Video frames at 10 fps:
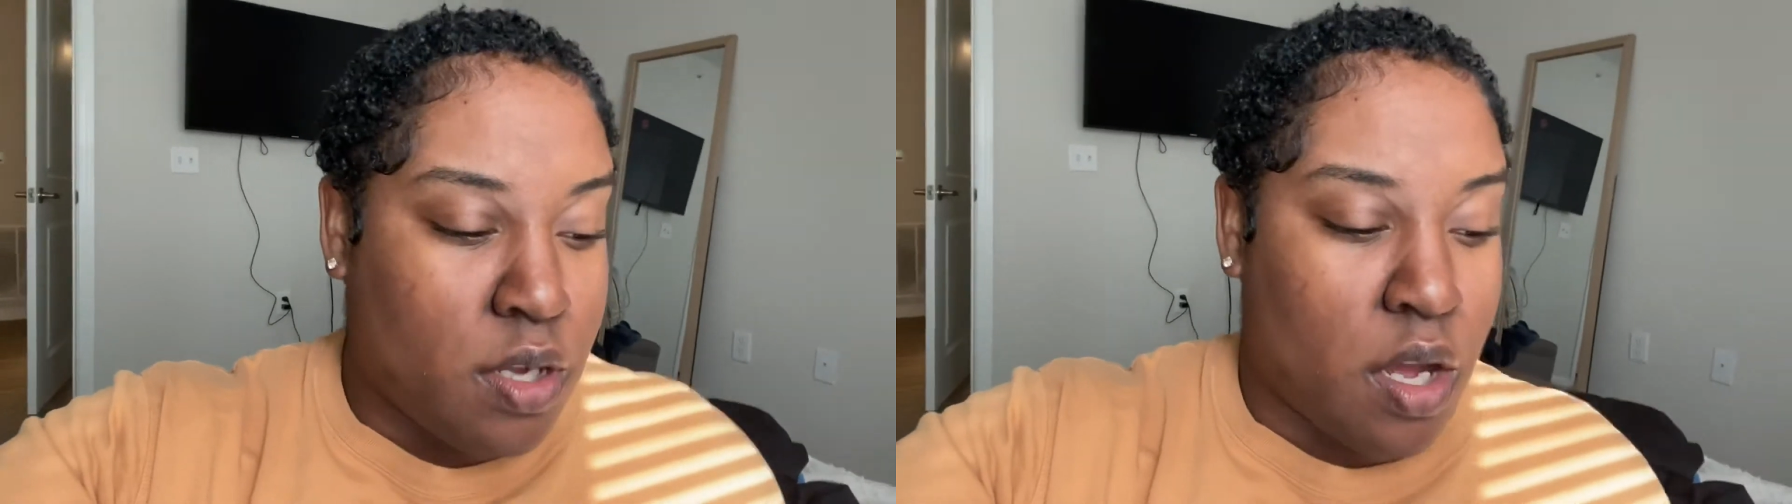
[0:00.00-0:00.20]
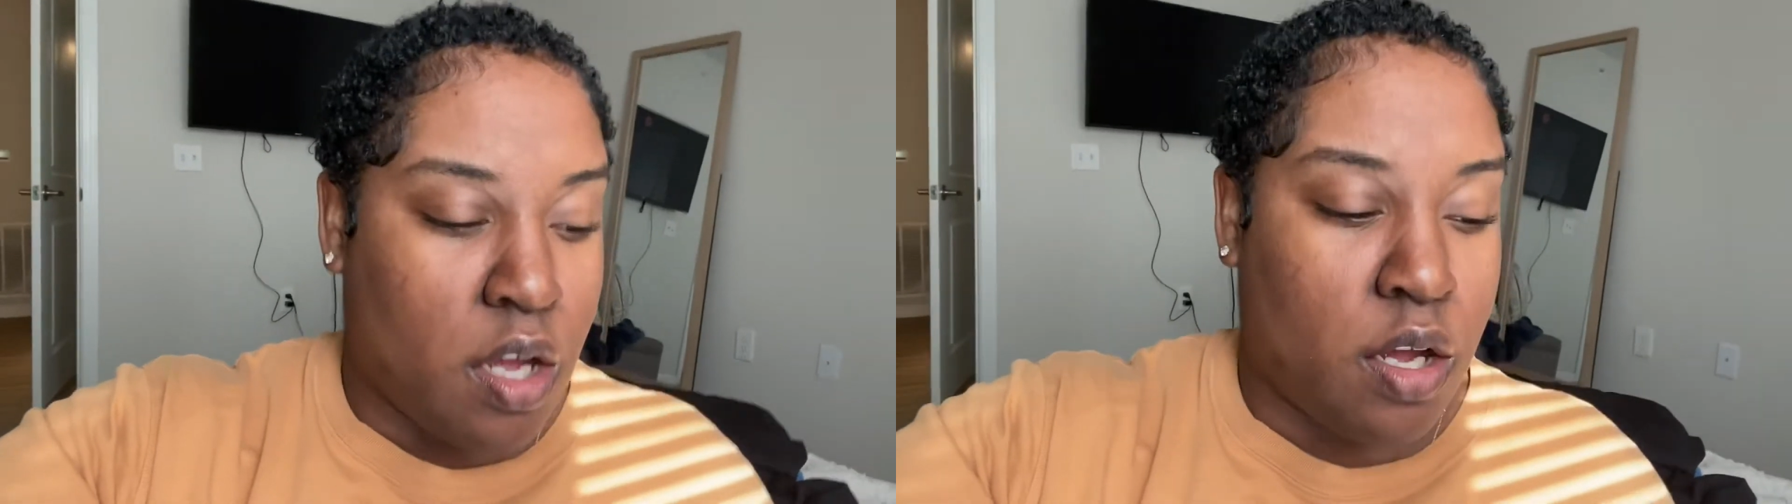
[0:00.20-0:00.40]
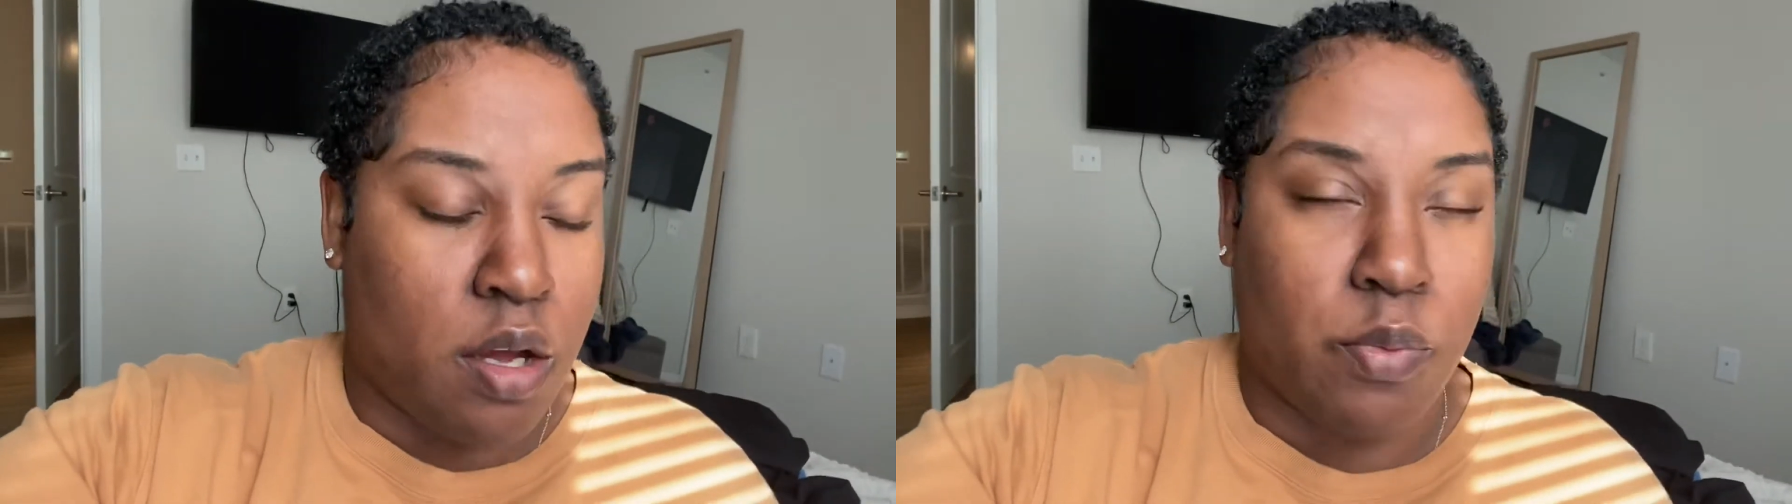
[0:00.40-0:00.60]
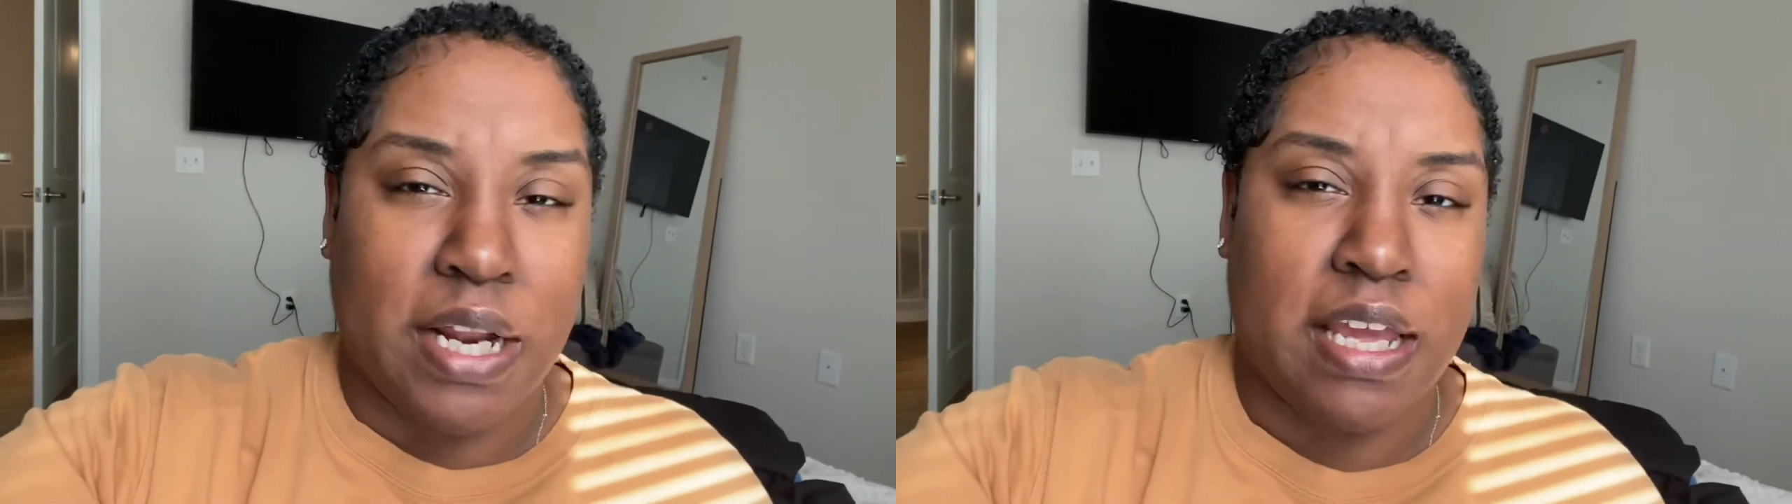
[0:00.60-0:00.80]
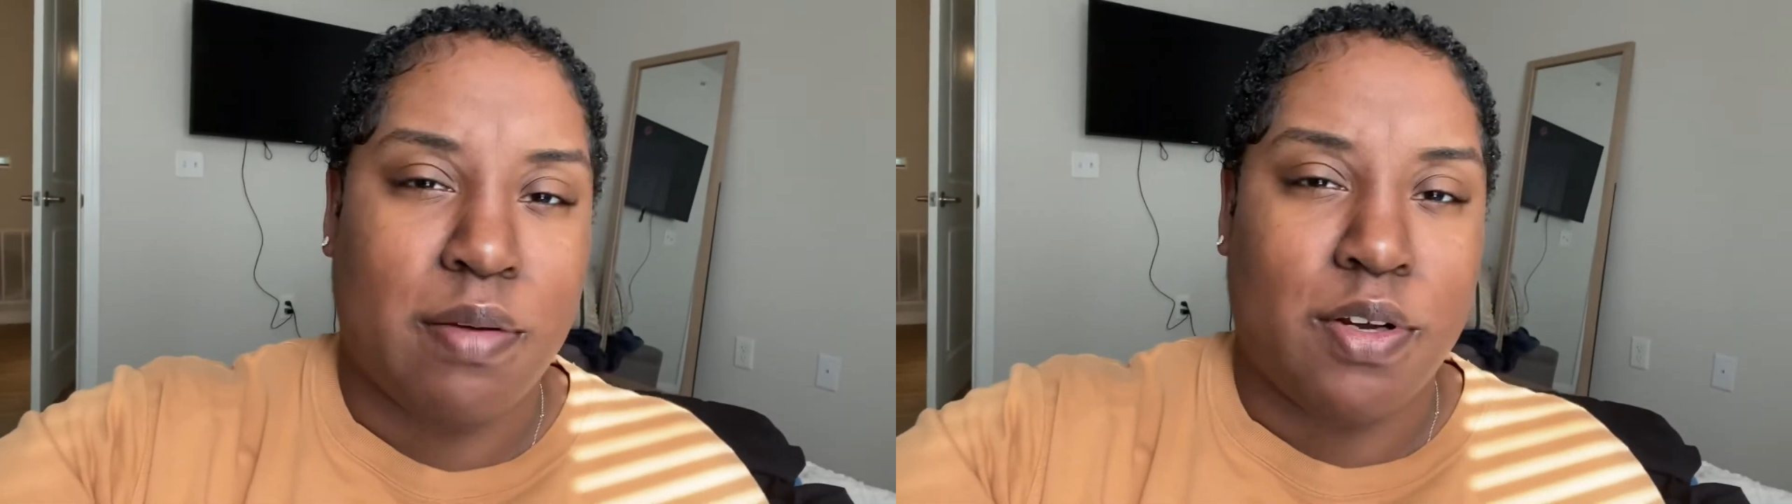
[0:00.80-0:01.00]
when I
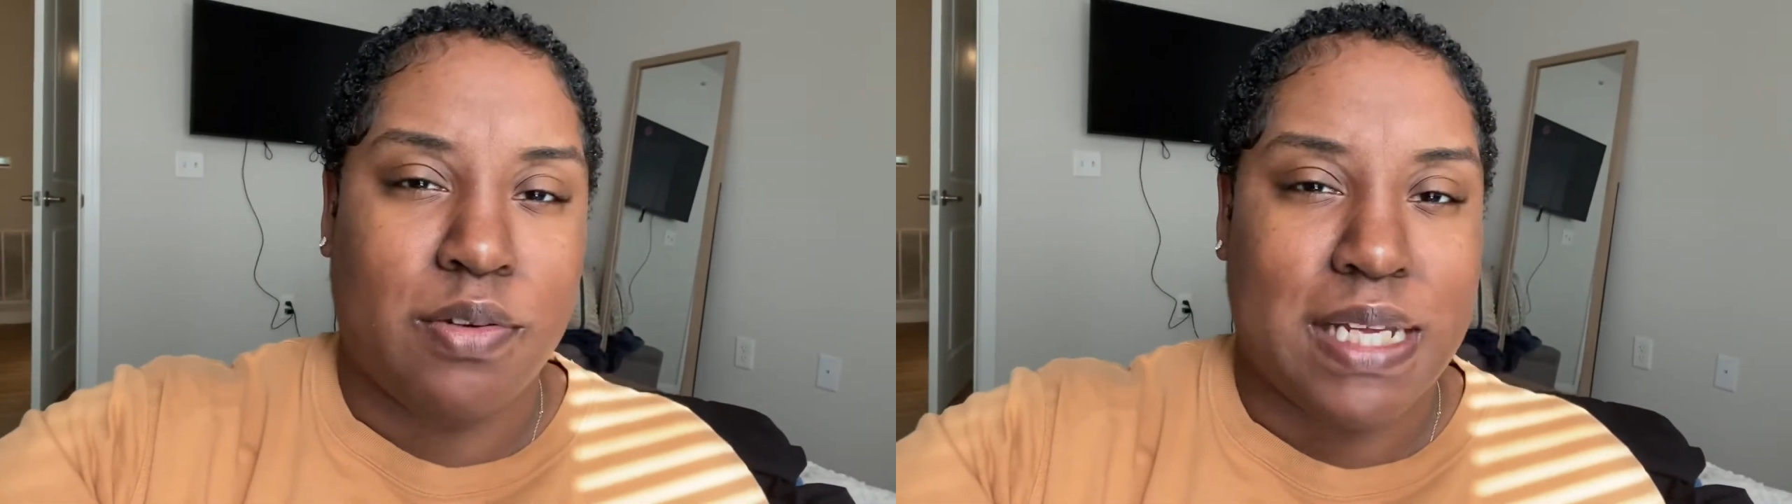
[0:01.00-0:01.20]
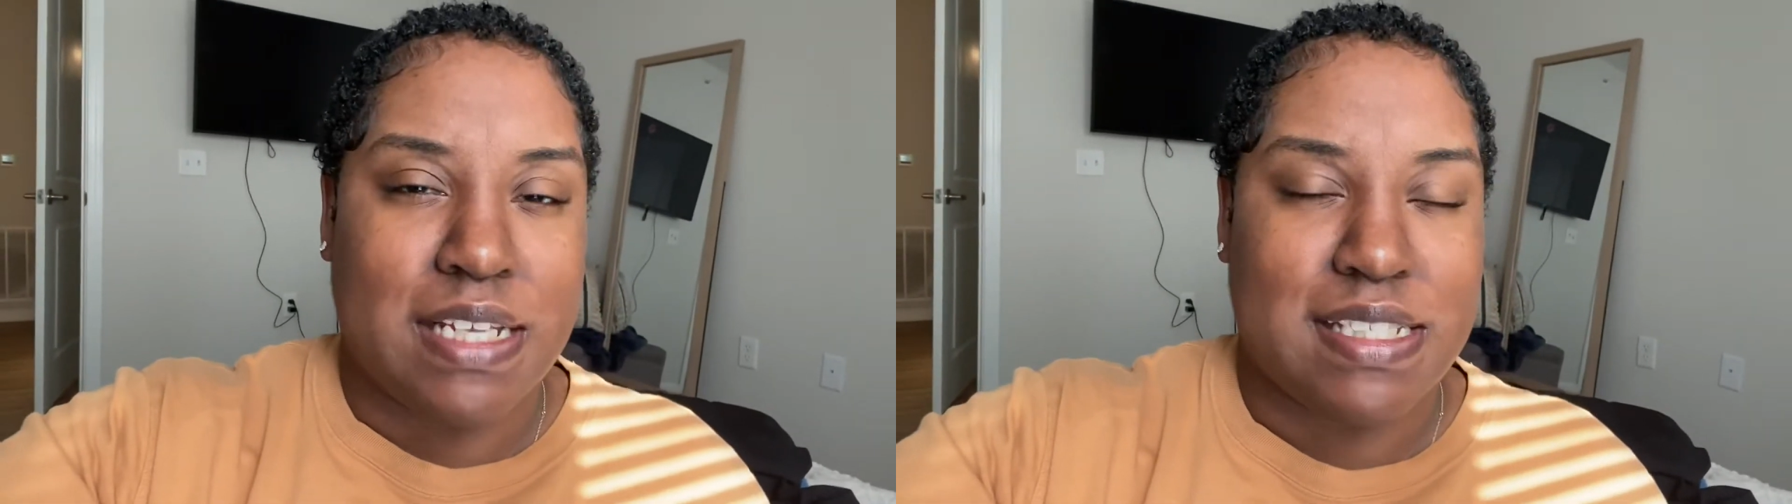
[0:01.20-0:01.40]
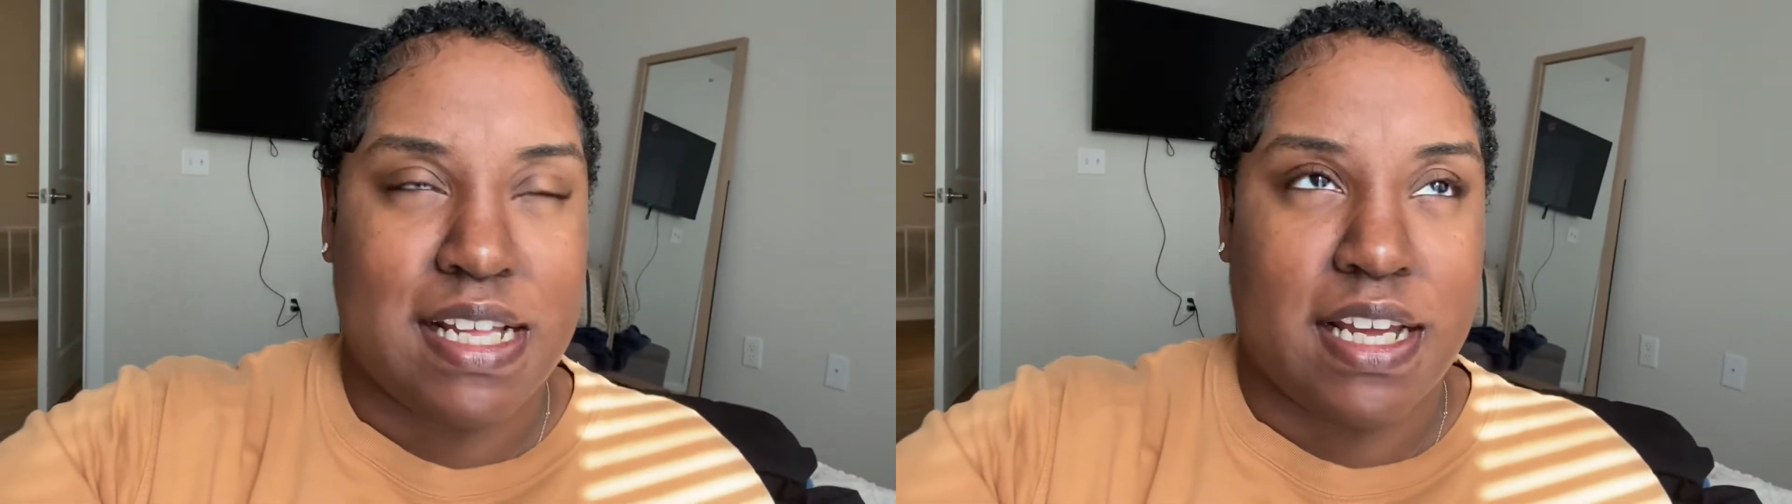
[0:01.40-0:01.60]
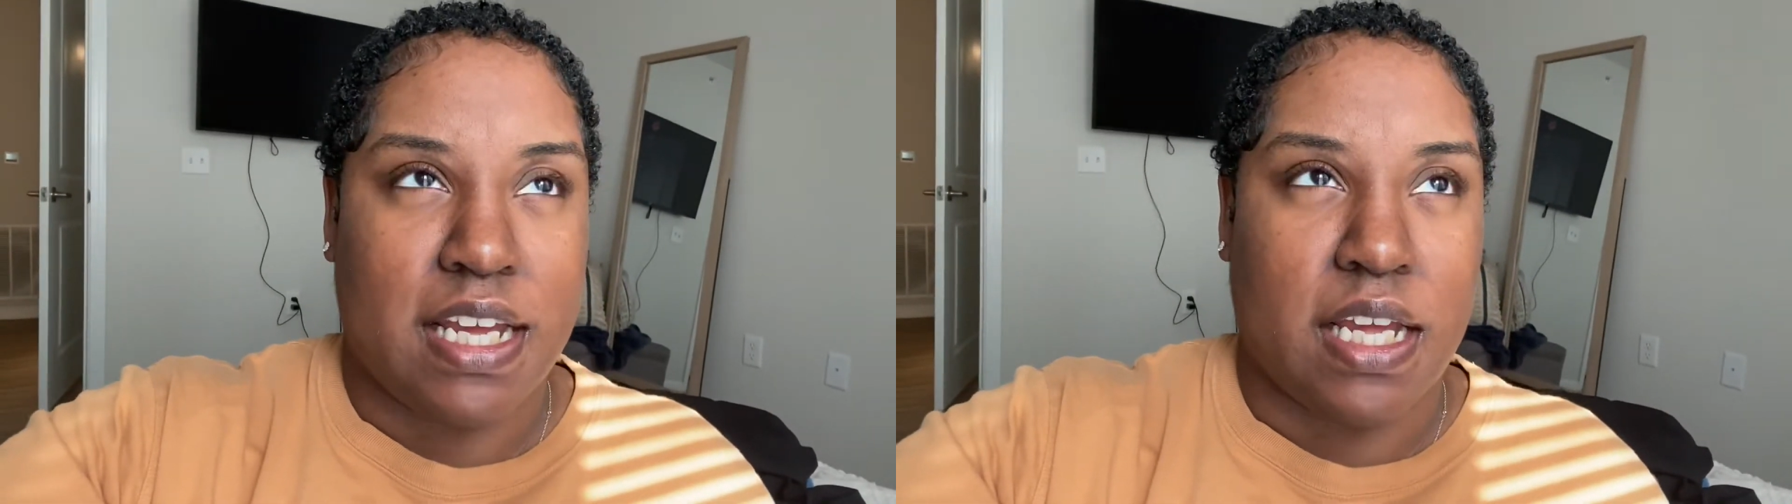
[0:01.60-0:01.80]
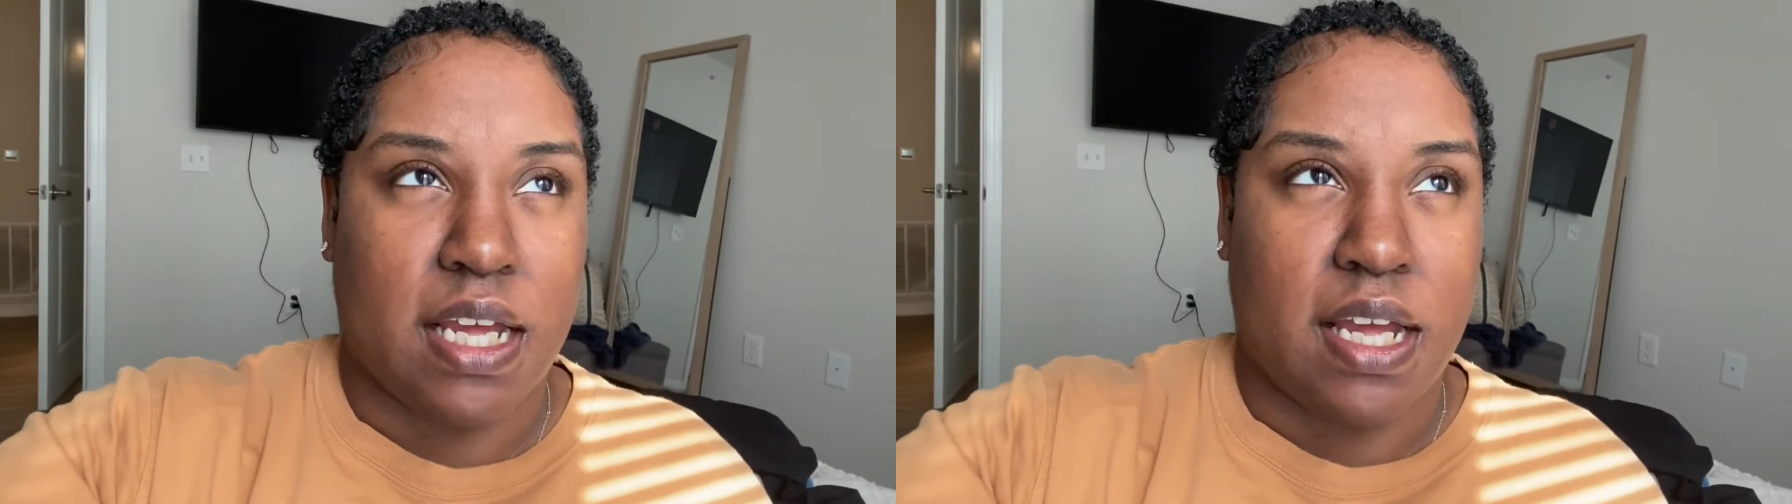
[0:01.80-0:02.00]
came home last
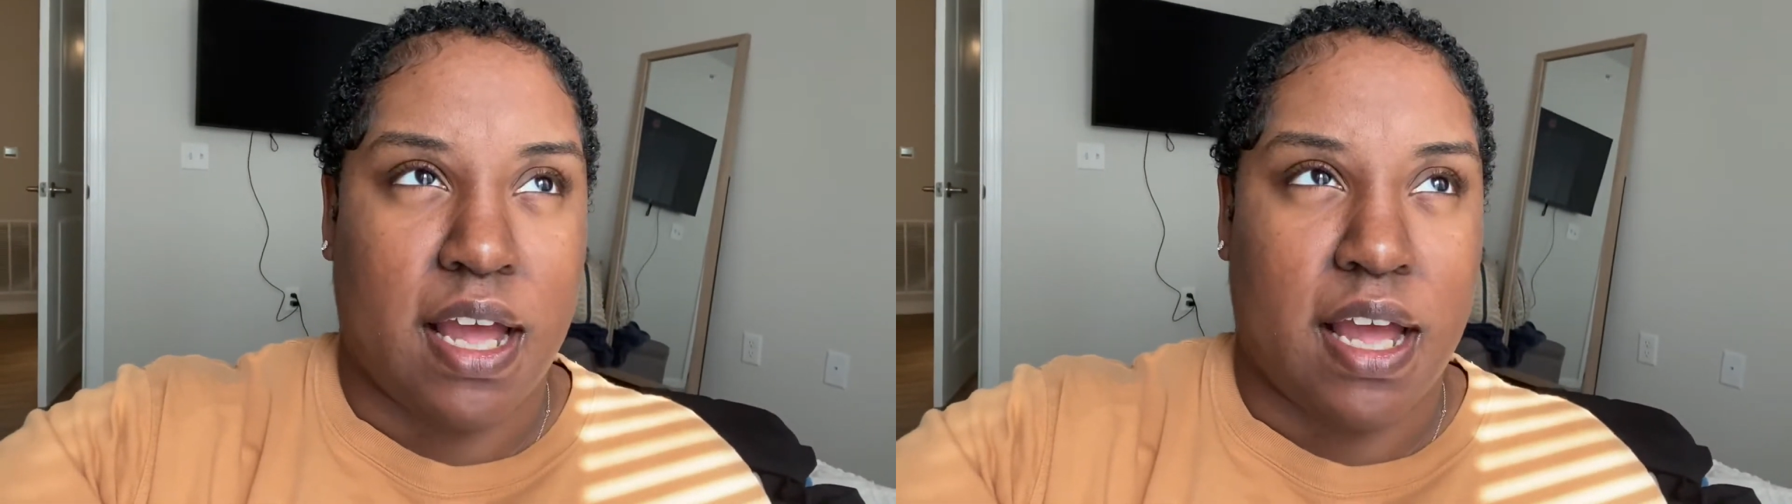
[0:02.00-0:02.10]
night,